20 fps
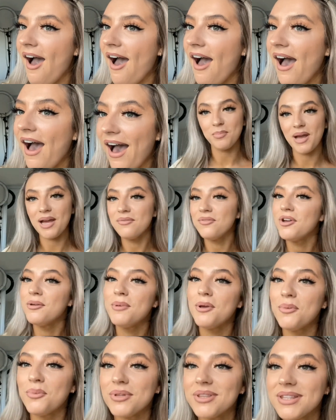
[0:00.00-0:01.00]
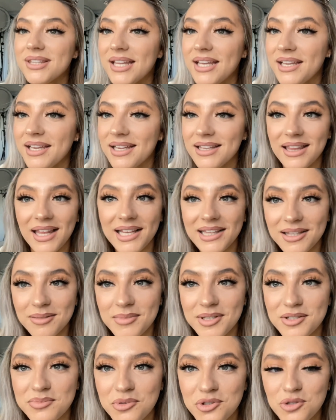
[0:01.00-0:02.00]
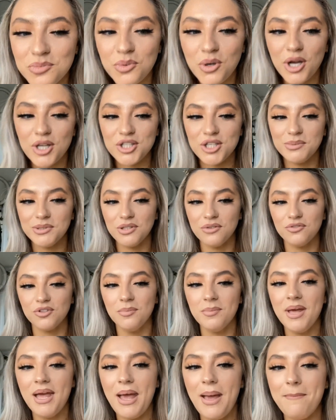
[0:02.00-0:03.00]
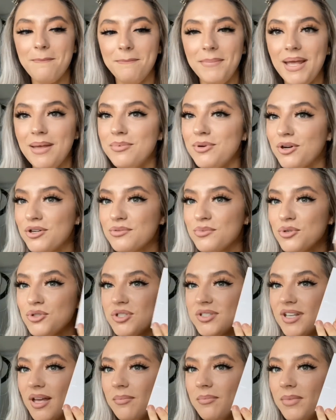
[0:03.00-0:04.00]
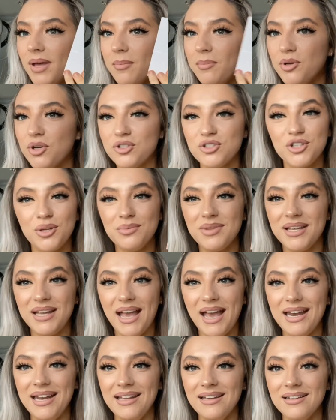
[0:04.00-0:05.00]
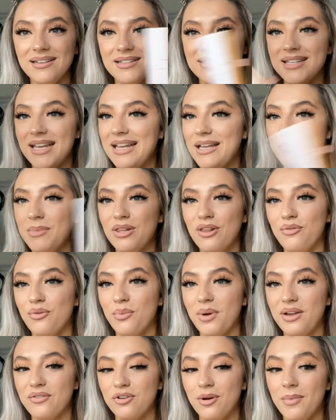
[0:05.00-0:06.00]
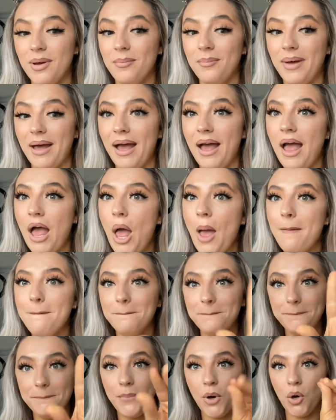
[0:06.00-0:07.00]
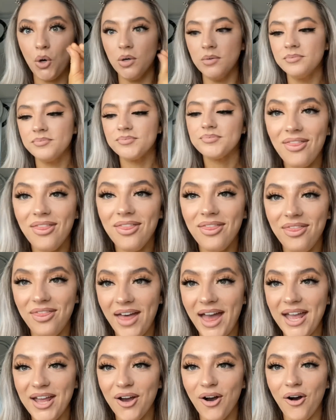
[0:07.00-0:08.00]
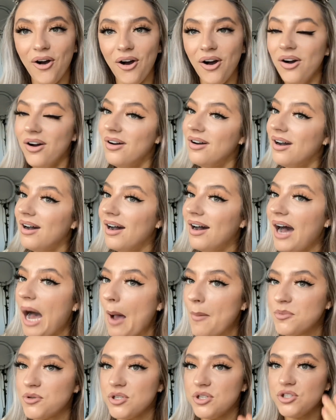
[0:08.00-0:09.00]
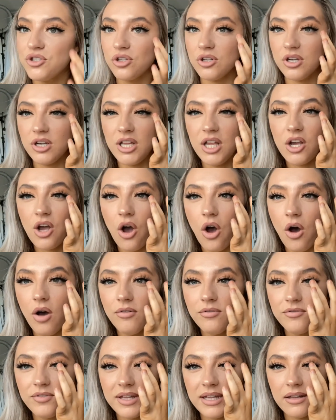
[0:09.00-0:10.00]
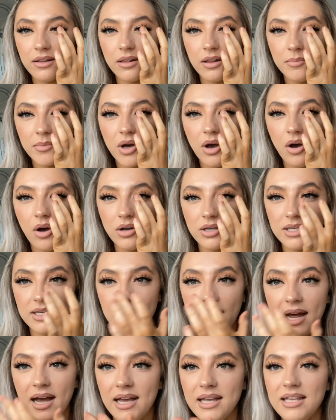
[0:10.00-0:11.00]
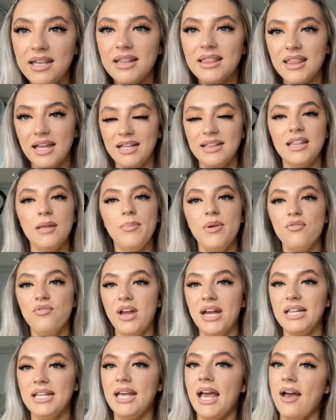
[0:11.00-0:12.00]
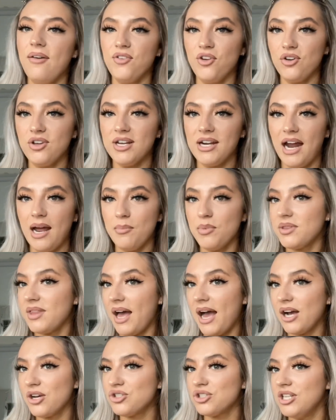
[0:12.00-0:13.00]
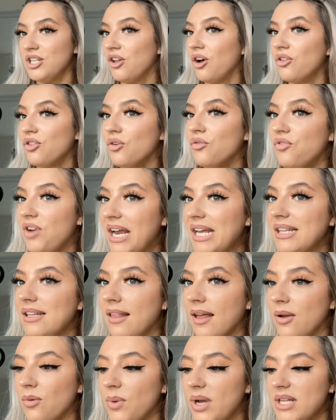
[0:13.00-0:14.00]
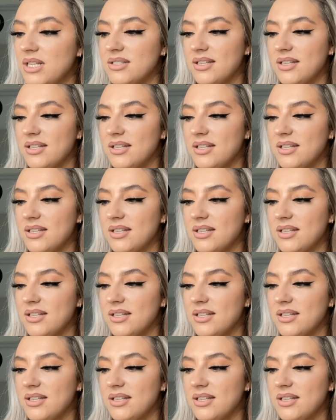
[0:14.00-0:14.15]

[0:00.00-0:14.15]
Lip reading: By Ruby, I wouldn't think I'd like them as much, but I do love them. Maybe not as much as amber because I don't think anything can take my love away from amber. But they are absolutely stunning. You can't feel them on your eye. You'd think they'd be really heavy on your eye, but they're actually not. They're really lightweight.